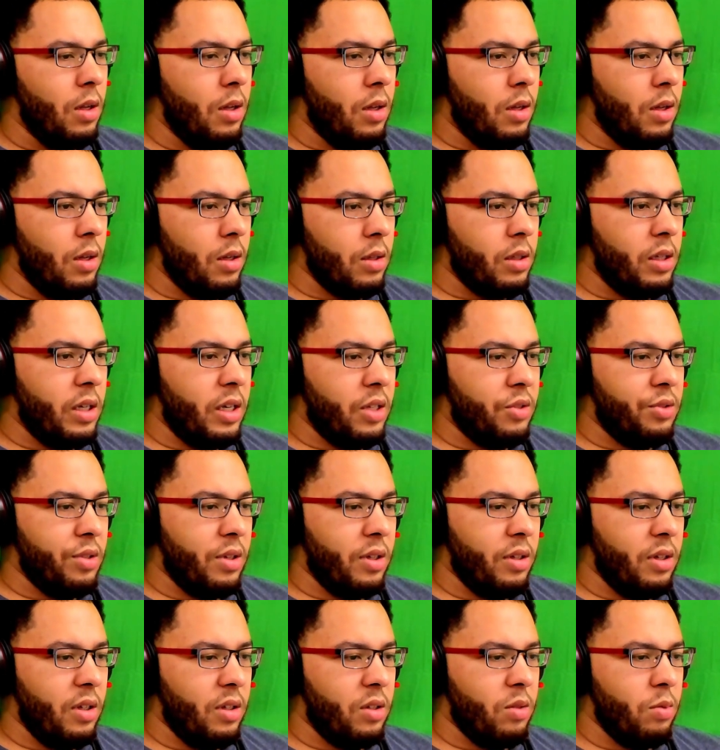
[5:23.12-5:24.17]
Okay, so I
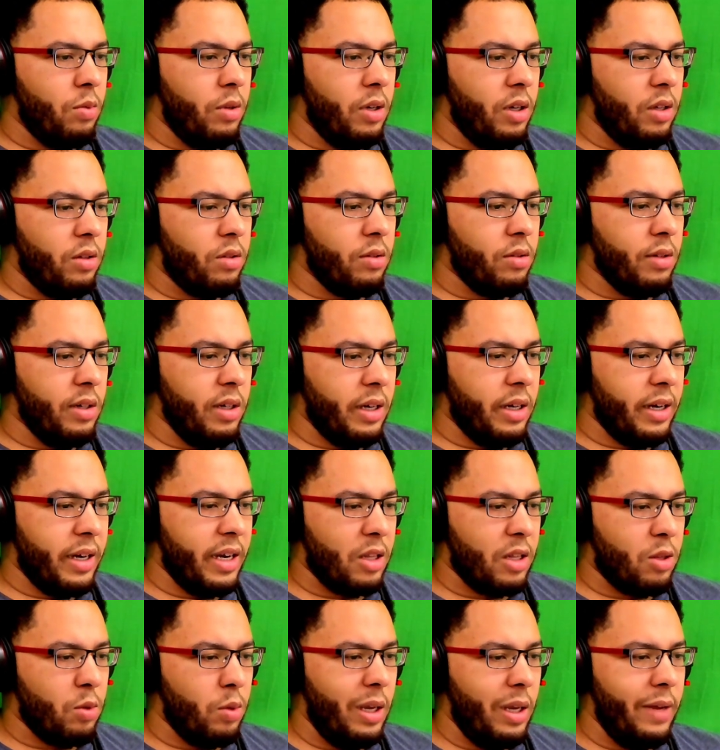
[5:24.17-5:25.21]
did 23, I got
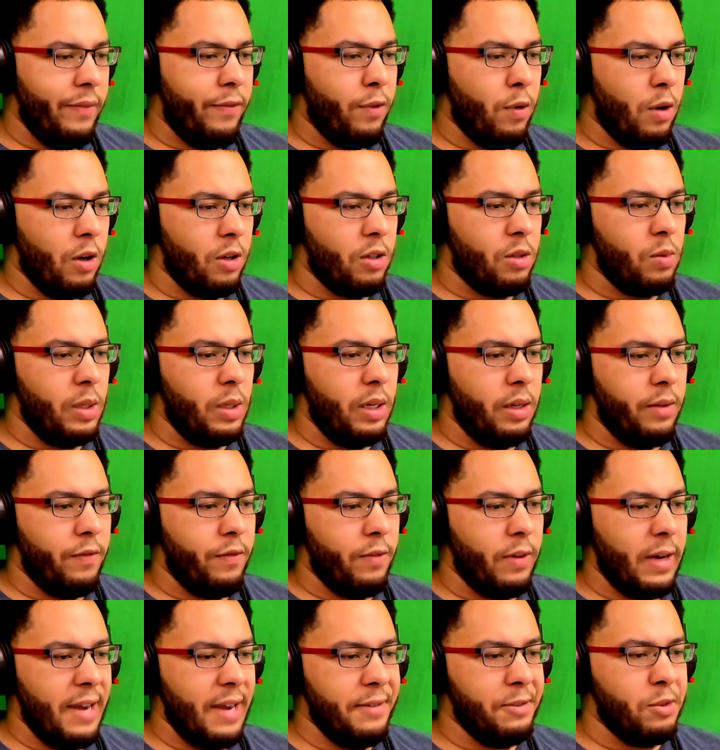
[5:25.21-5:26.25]
24,
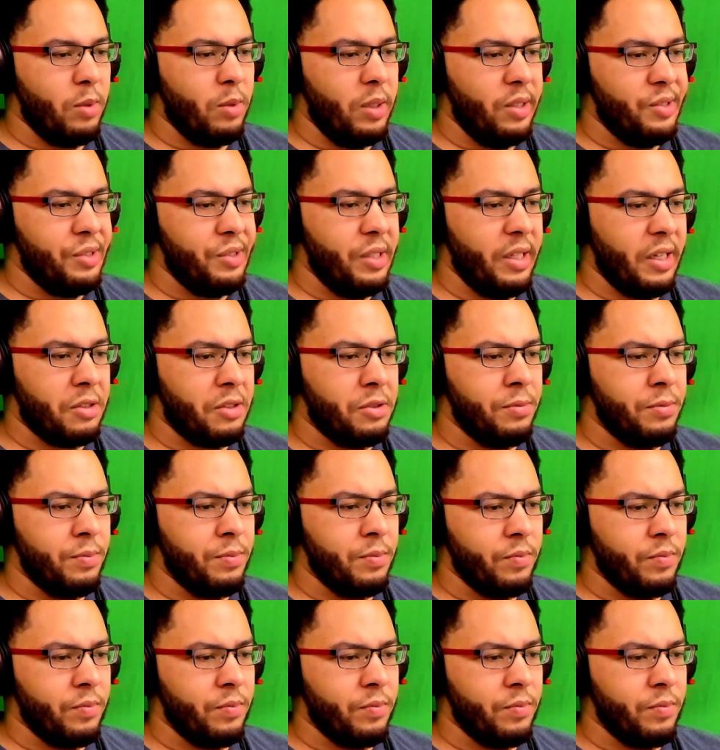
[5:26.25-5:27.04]
25, and 26.